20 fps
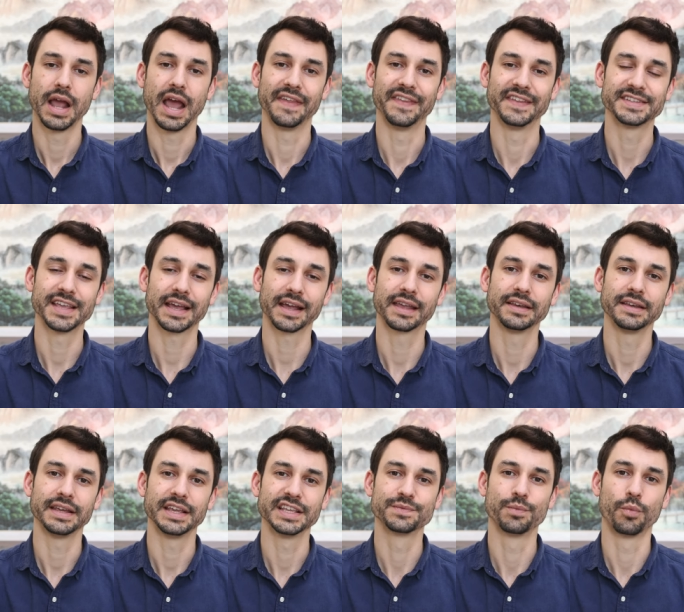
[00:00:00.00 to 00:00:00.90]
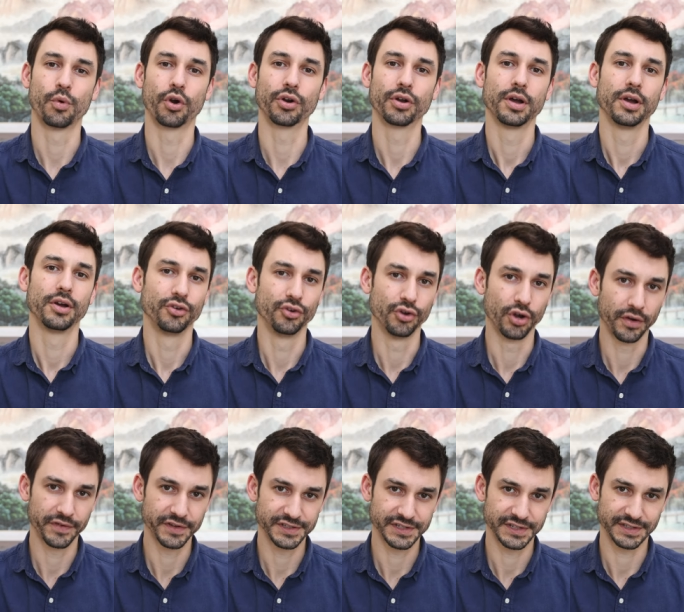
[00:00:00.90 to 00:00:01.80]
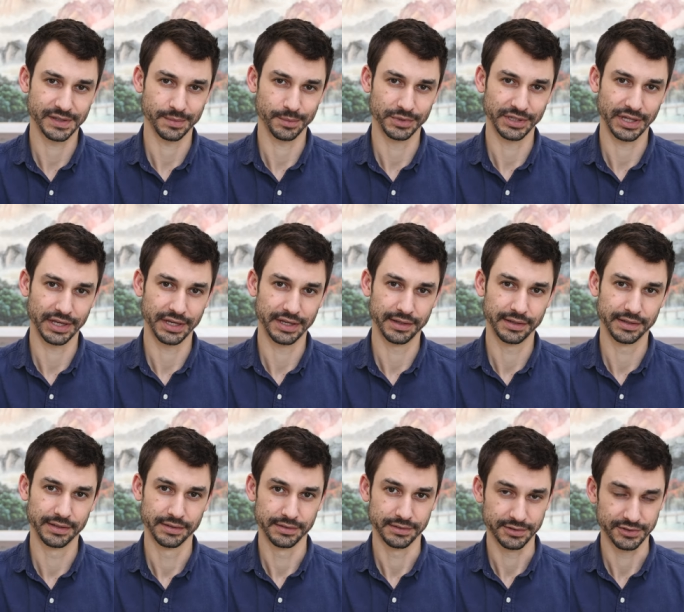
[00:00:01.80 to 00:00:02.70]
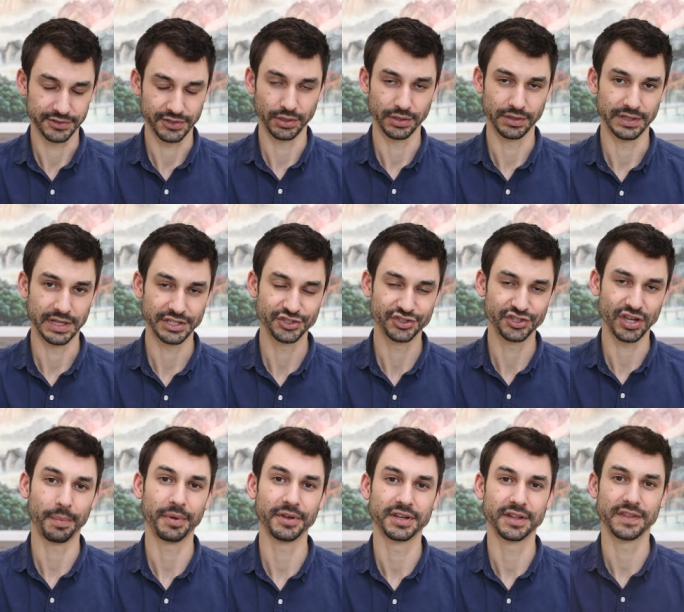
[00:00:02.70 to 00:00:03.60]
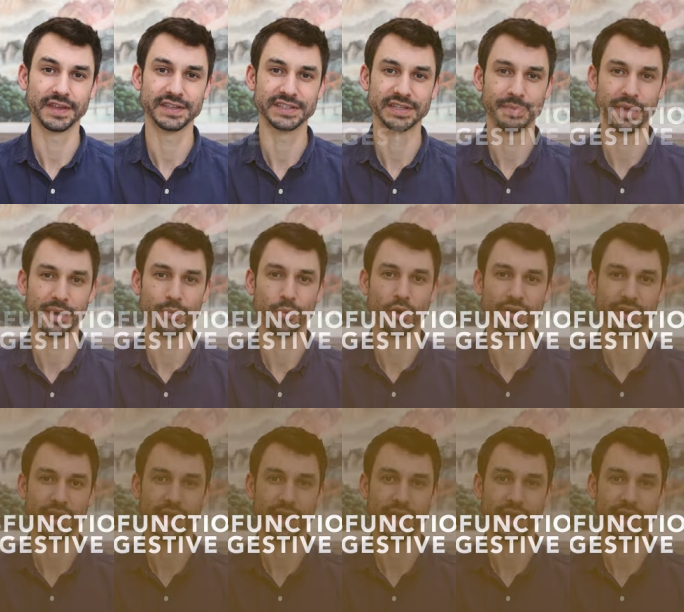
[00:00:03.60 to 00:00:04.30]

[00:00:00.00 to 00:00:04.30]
And the second is more nervous system related. So let's jump into these a bit more